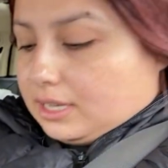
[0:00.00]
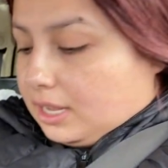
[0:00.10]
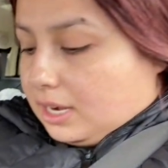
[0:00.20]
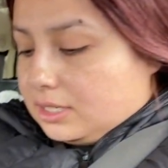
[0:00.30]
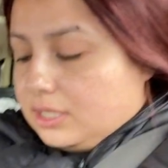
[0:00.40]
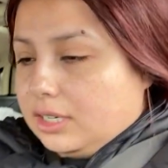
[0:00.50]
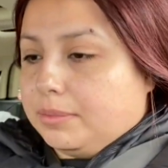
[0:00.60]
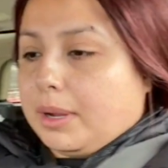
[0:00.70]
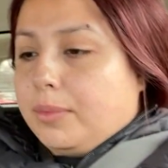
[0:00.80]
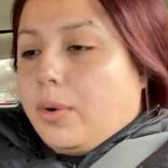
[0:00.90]
And I took
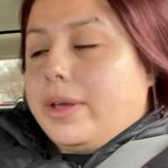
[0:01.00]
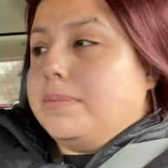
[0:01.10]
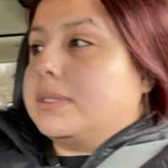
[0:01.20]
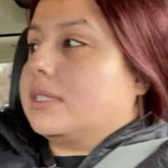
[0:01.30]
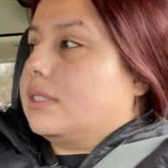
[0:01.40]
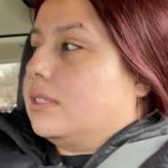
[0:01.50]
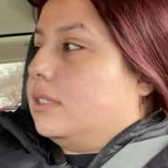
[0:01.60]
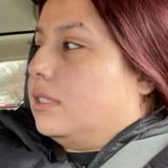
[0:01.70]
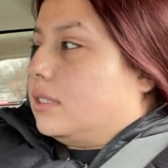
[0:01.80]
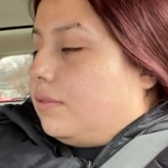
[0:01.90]
my wipes to
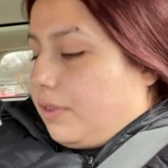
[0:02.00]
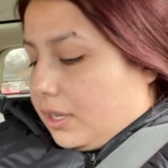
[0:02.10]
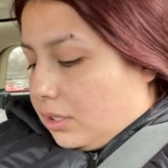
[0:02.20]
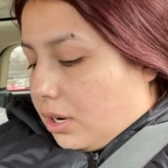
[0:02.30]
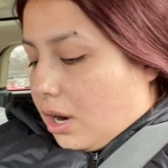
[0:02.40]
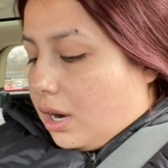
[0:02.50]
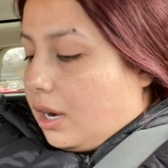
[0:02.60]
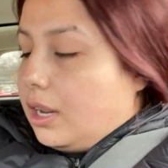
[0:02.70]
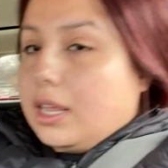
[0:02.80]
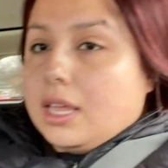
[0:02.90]
disinfect the cart
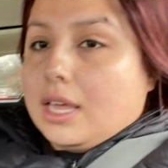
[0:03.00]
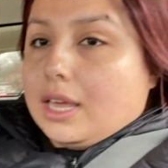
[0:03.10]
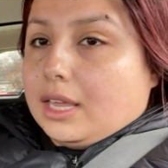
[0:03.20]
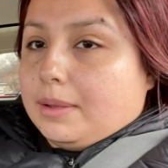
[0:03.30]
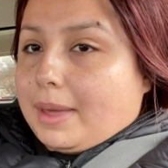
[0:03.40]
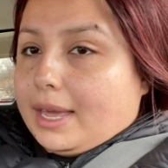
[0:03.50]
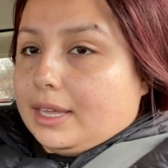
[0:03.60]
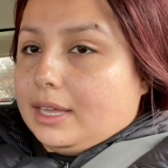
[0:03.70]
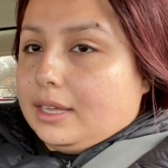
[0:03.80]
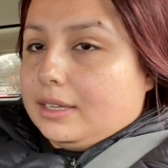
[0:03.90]
in a
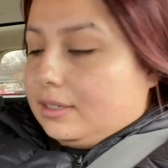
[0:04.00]
baggie